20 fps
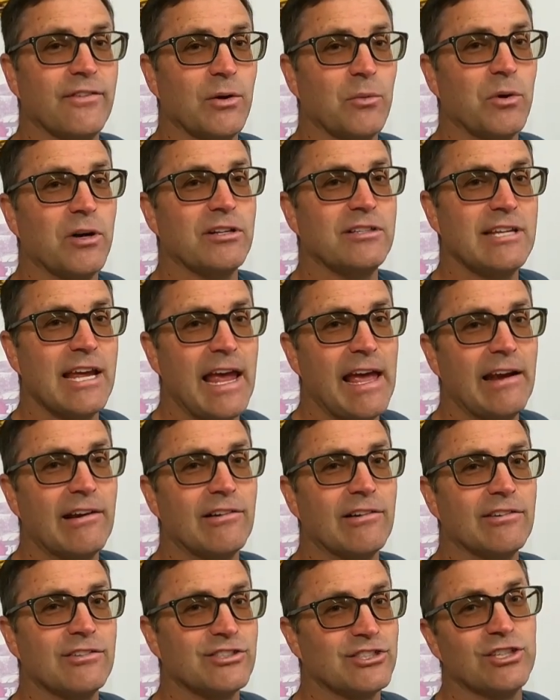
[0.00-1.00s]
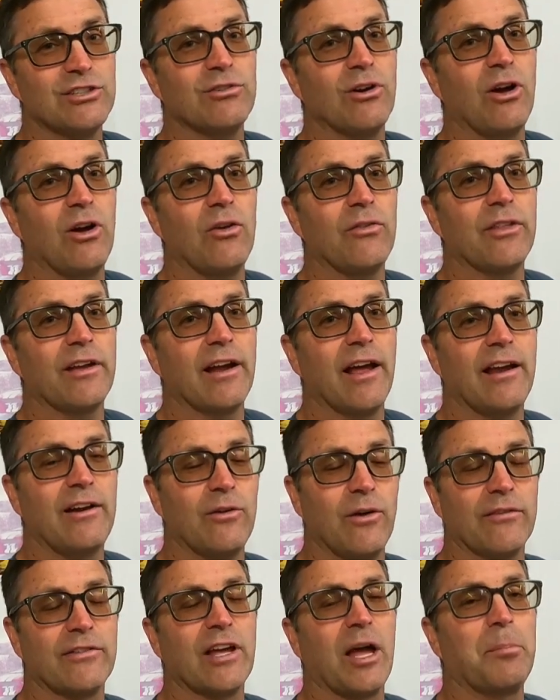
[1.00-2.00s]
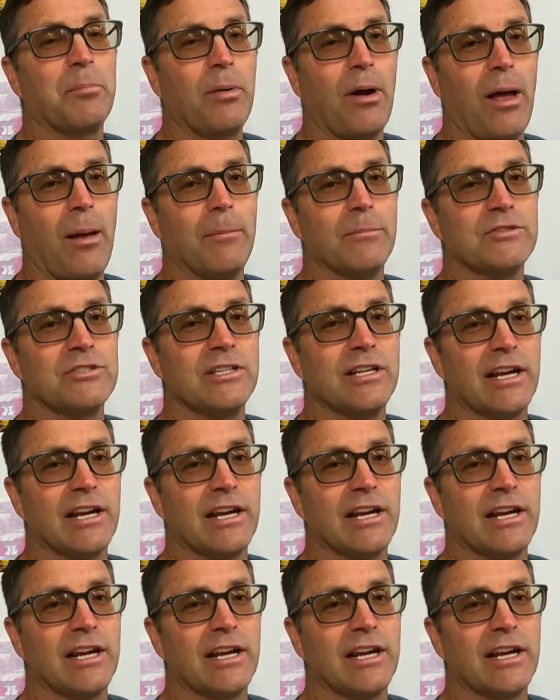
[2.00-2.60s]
If we're at 10 or 0, then I know I've got problems,